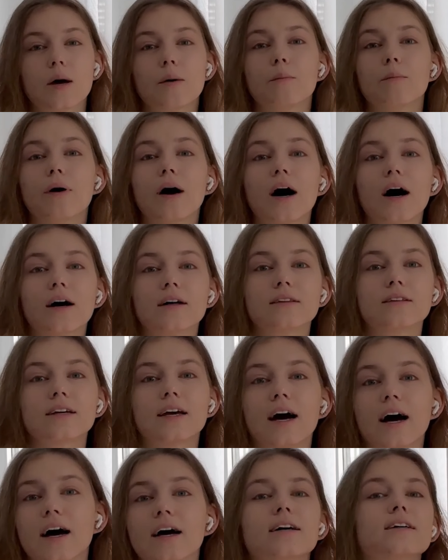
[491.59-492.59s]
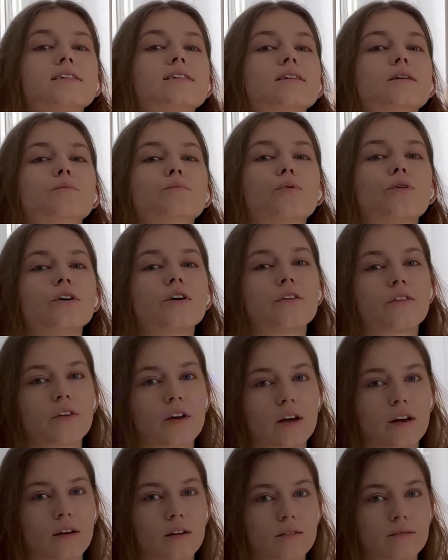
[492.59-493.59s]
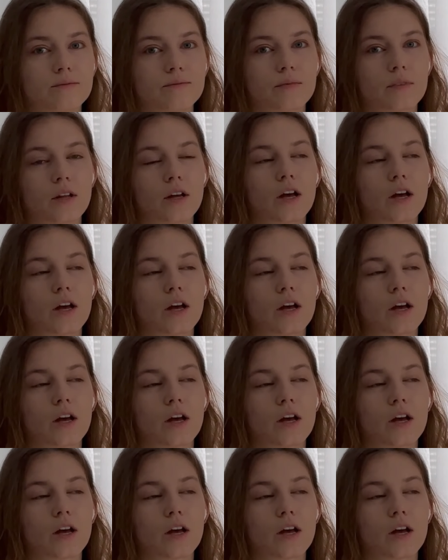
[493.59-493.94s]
But guys, important thing,